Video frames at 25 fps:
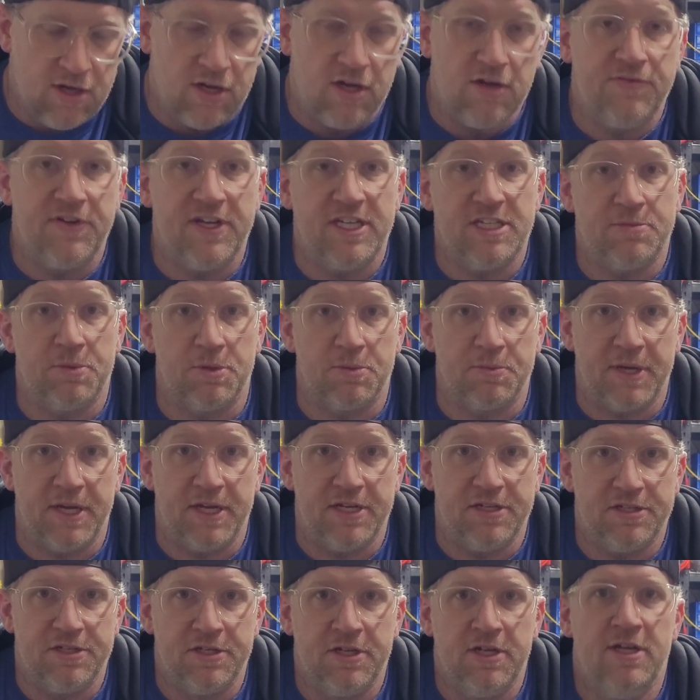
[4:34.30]
Facebook
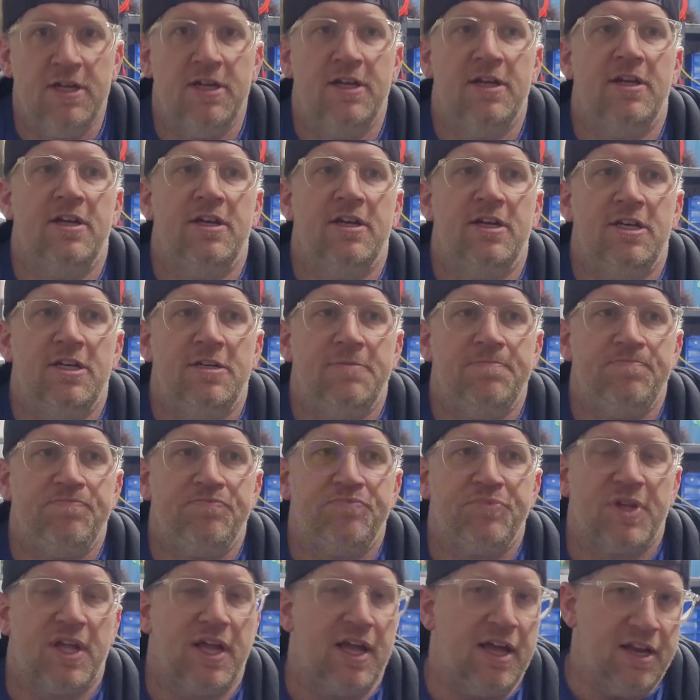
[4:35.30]
page.
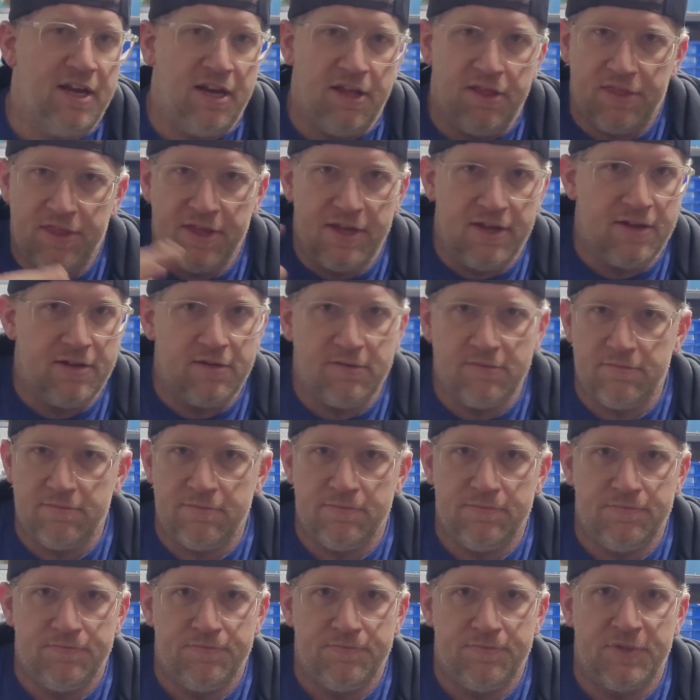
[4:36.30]
Anything
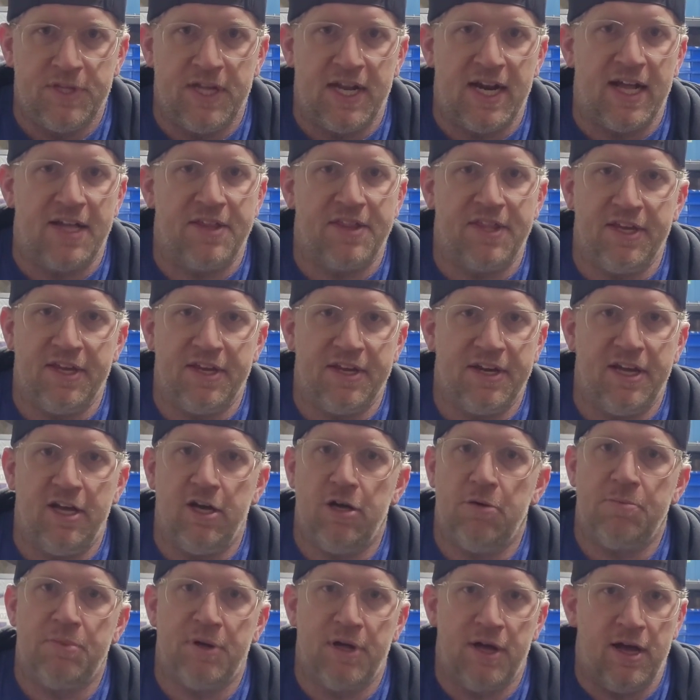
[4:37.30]
that I think can
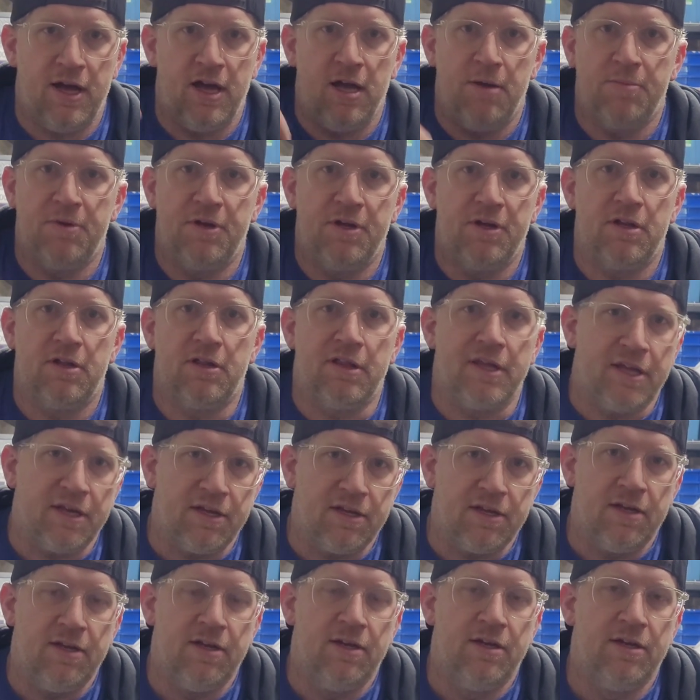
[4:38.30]
help, I'm gonna link
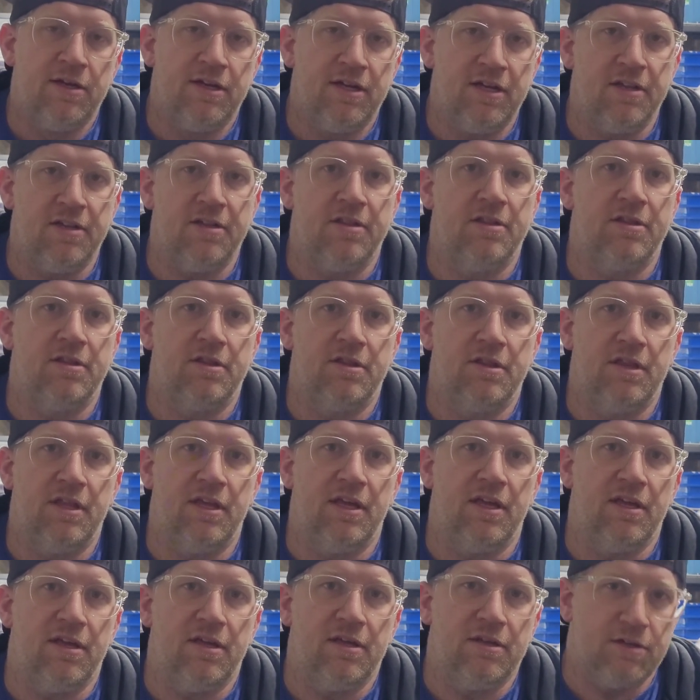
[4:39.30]
in
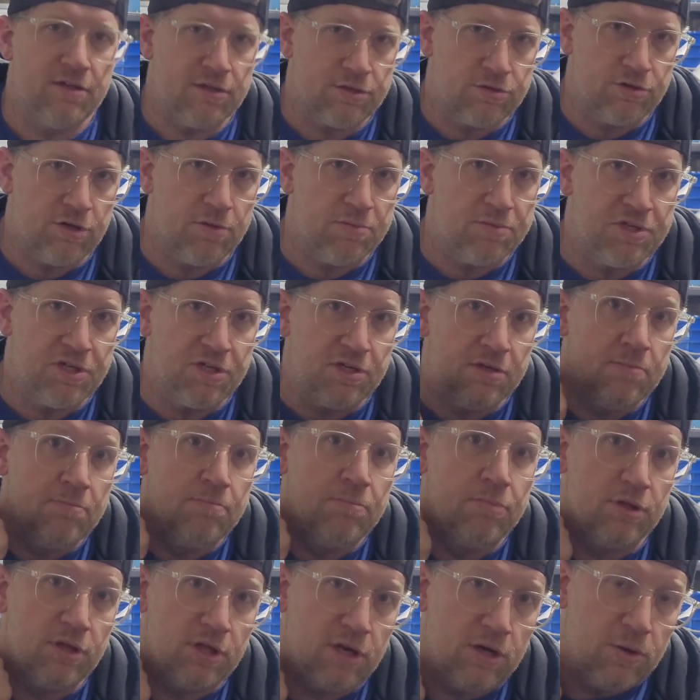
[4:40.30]
the description
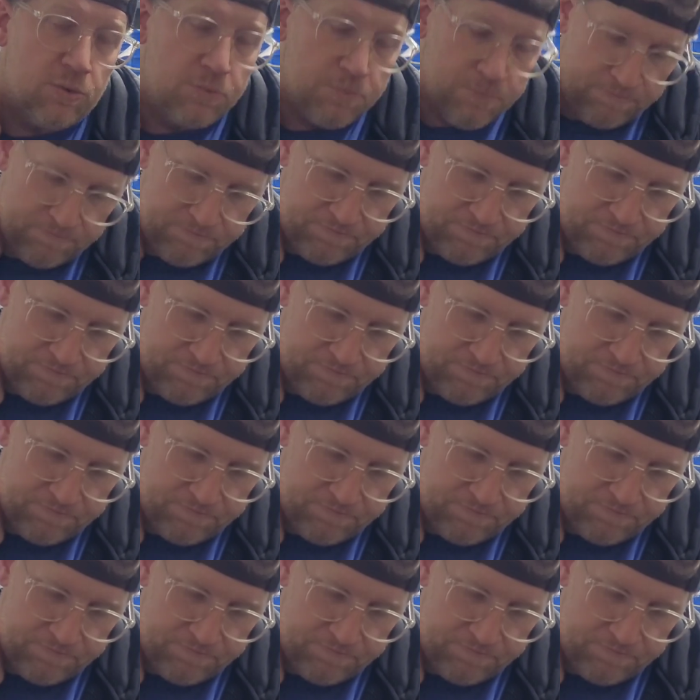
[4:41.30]
below.